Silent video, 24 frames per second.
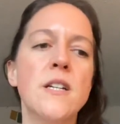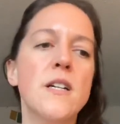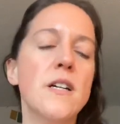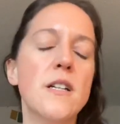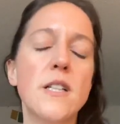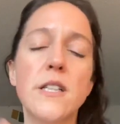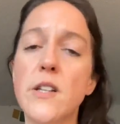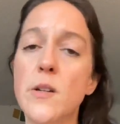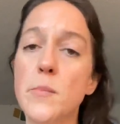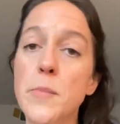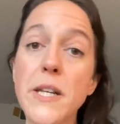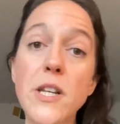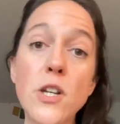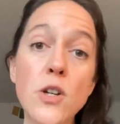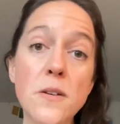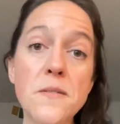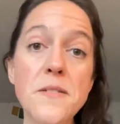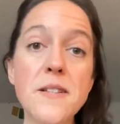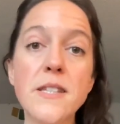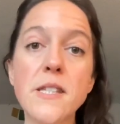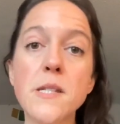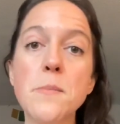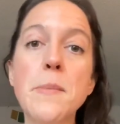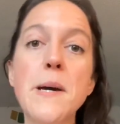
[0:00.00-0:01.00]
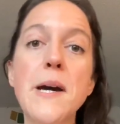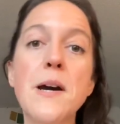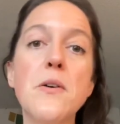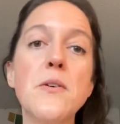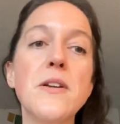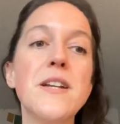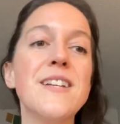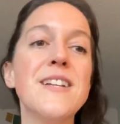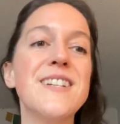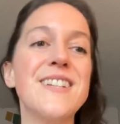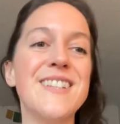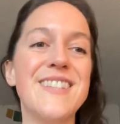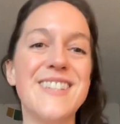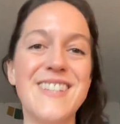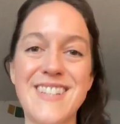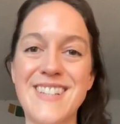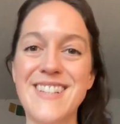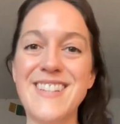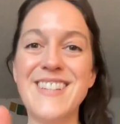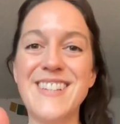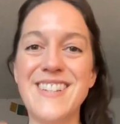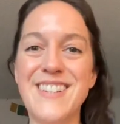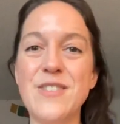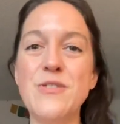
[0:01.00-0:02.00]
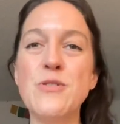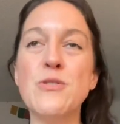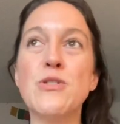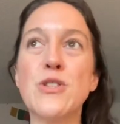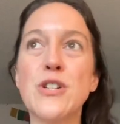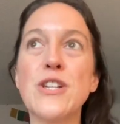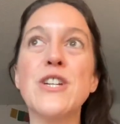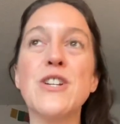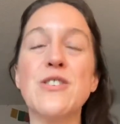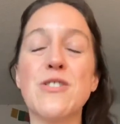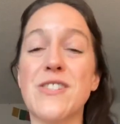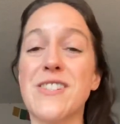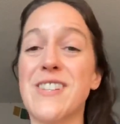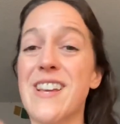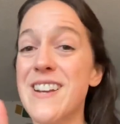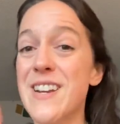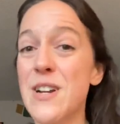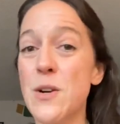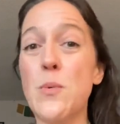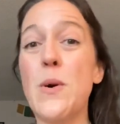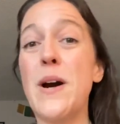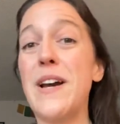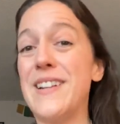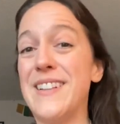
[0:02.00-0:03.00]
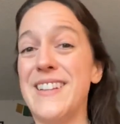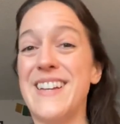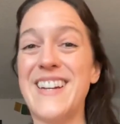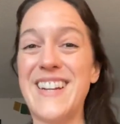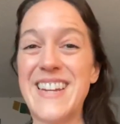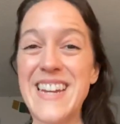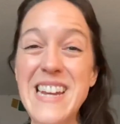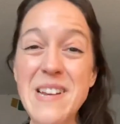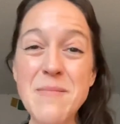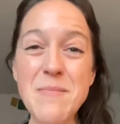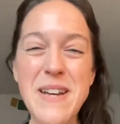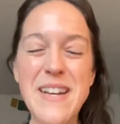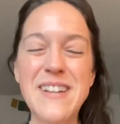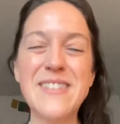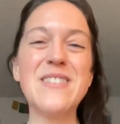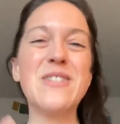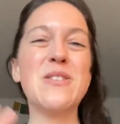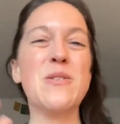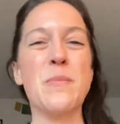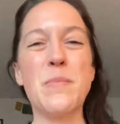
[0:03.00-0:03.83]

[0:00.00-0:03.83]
a little bit nervous about it. Usually you're sending quite a lot of emails,